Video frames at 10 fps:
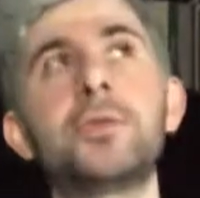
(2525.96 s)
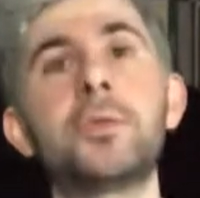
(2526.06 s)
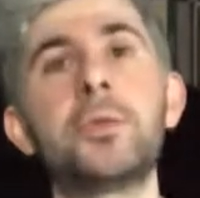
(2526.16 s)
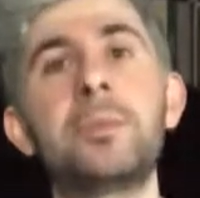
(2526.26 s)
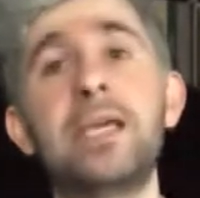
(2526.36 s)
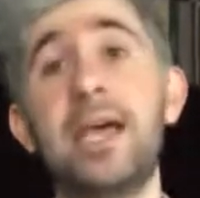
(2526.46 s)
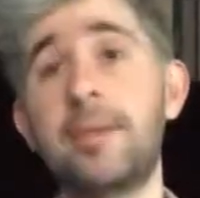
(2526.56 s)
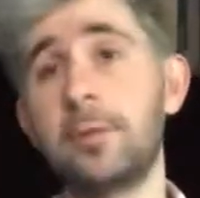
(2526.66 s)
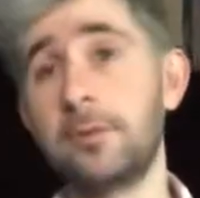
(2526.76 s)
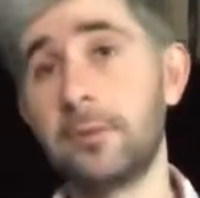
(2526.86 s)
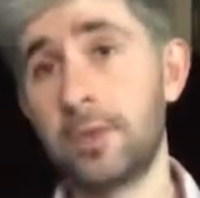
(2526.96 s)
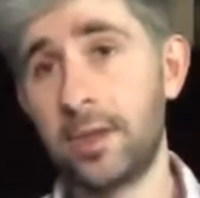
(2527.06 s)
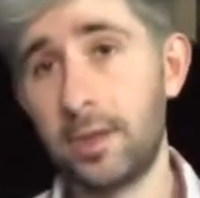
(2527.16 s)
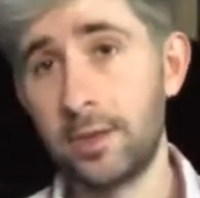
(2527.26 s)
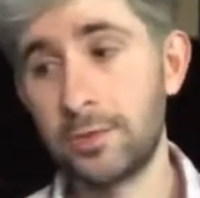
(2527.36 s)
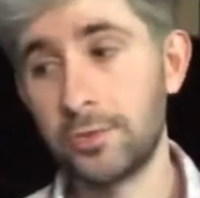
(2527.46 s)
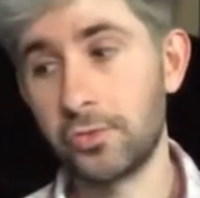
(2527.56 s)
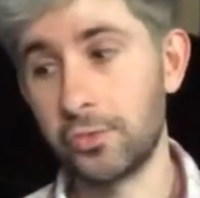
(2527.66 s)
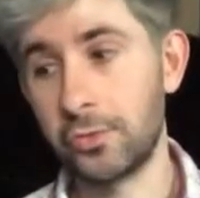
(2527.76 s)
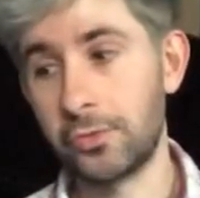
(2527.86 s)
to be able
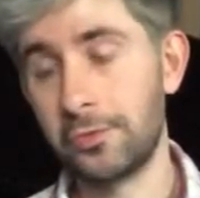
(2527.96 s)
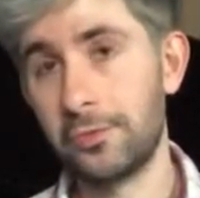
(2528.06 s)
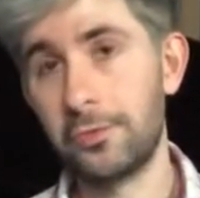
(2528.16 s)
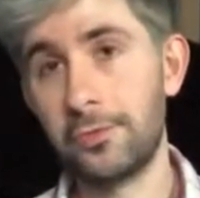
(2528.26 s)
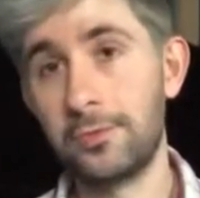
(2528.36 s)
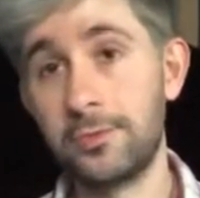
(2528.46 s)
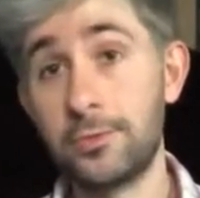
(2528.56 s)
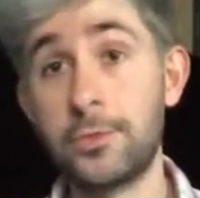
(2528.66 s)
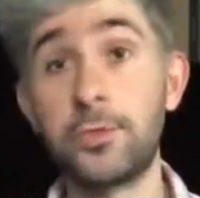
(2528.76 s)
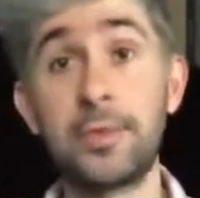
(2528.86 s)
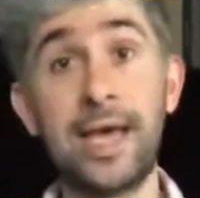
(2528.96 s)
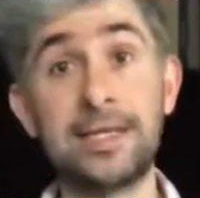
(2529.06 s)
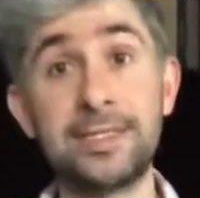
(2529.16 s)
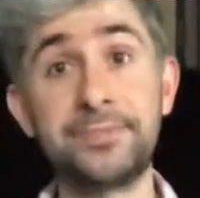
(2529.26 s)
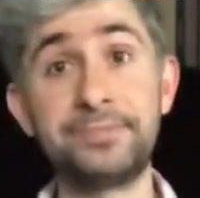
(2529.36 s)
to do that.